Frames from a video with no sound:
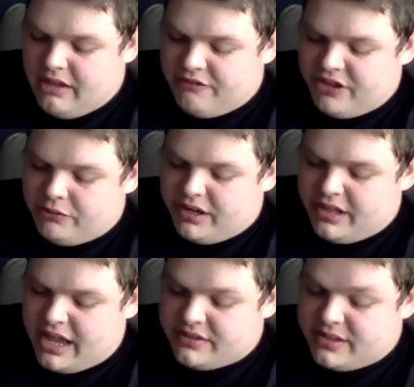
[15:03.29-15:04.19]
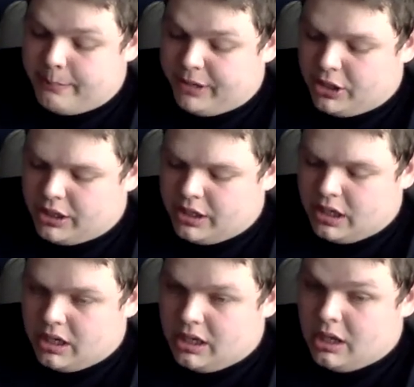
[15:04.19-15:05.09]
Finn realized the bird,
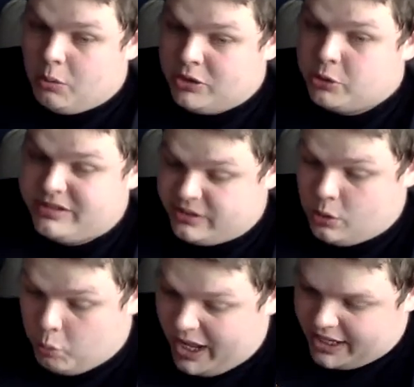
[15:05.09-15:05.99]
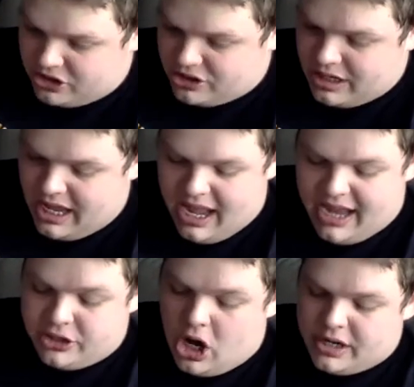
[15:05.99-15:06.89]
which was the witch,
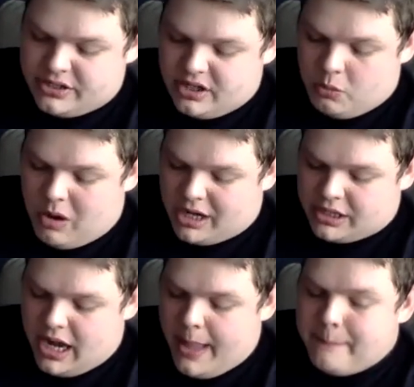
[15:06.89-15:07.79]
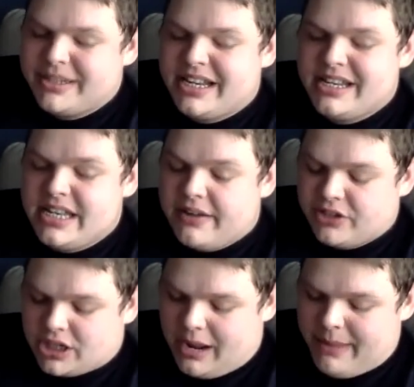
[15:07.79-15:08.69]
had gone into the water but had never
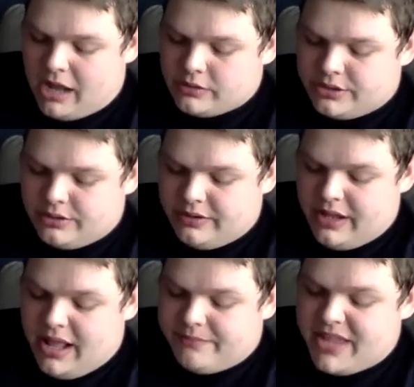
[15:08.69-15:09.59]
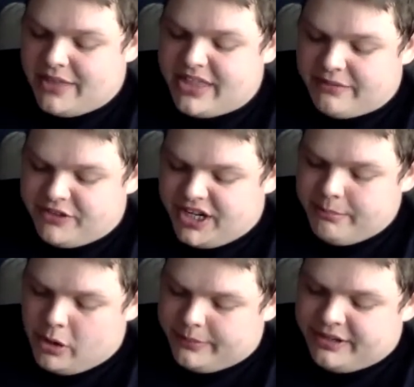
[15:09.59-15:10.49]
come out. At that very
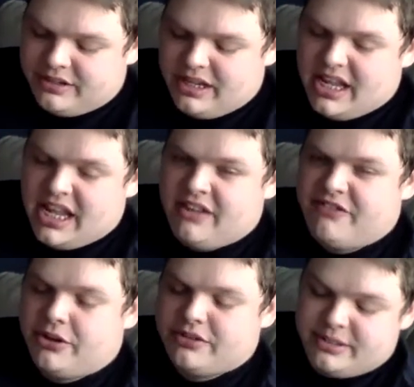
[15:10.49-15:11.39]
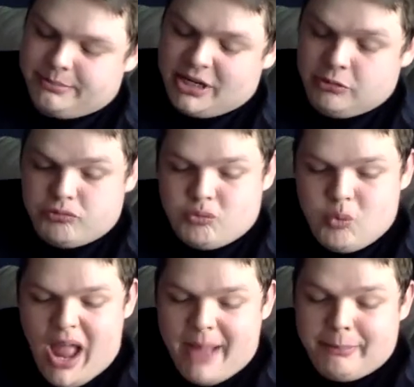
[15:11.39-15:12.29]
moment, he felt something
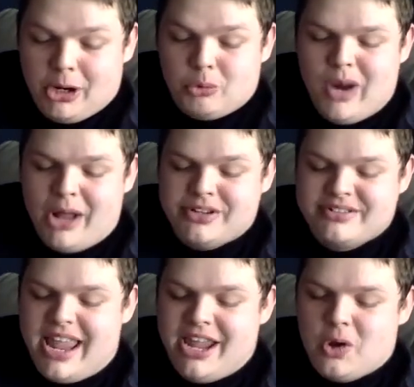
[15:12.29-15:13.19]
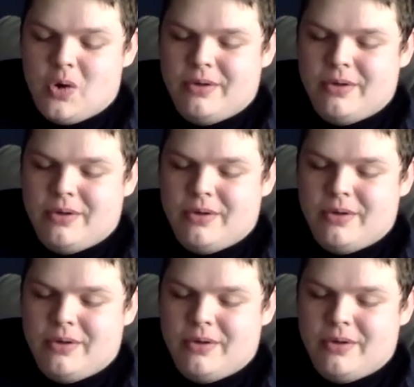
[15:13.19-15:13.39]
wrap around his ankle.